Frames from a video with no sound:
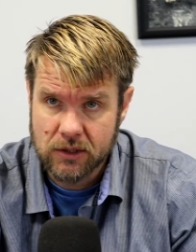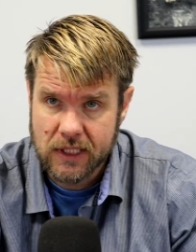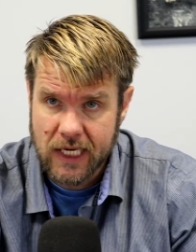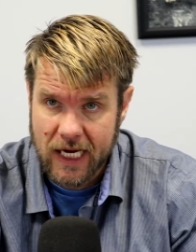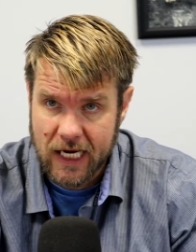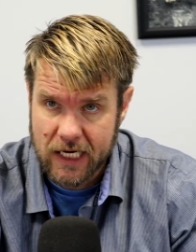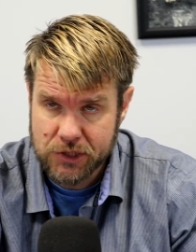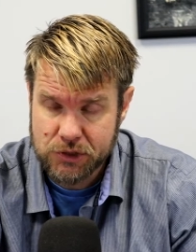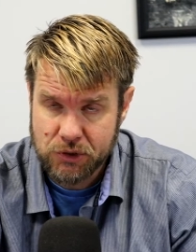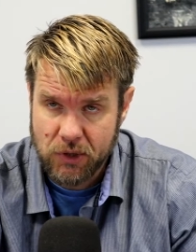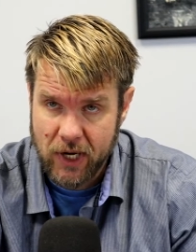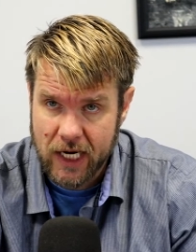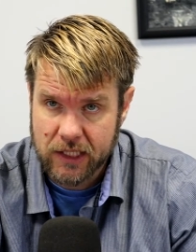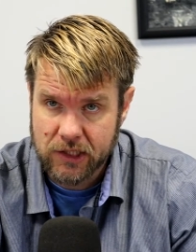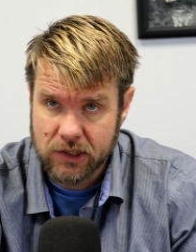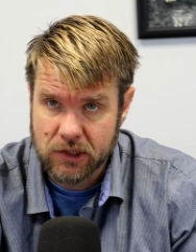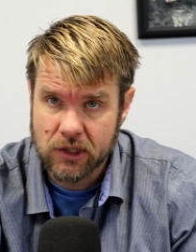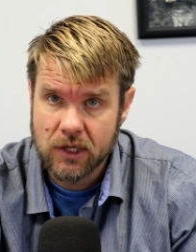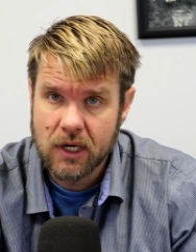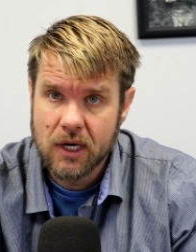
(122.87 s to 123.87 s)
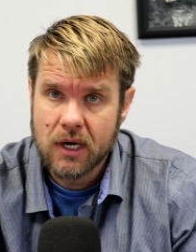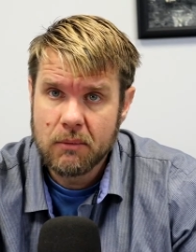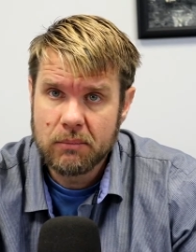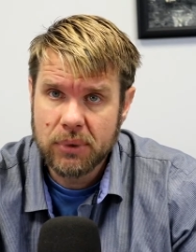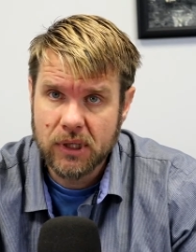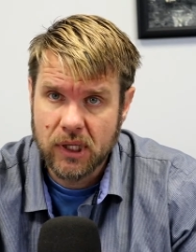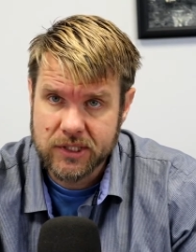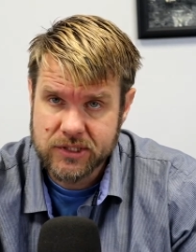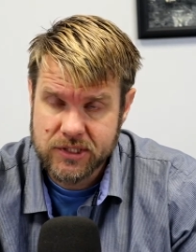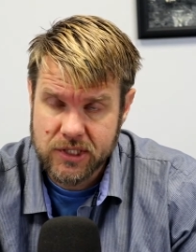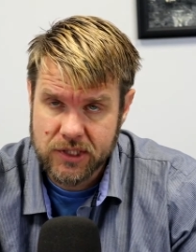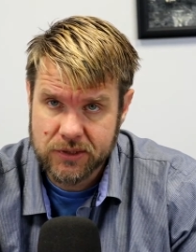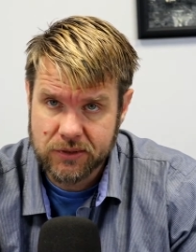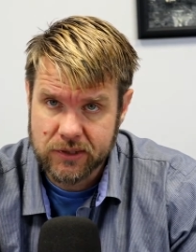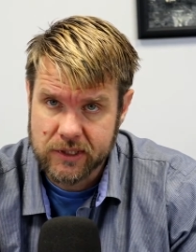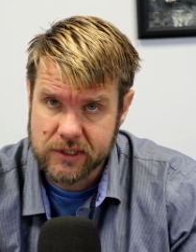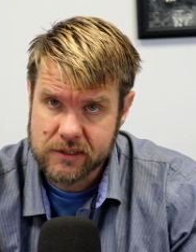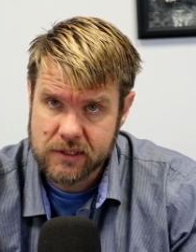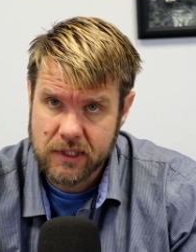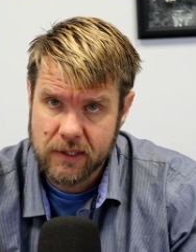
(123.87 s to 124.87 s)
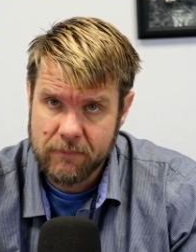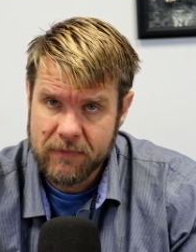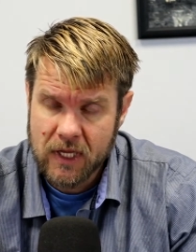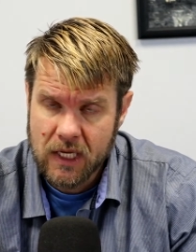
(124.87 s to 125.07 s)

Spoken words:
contractor plus interest.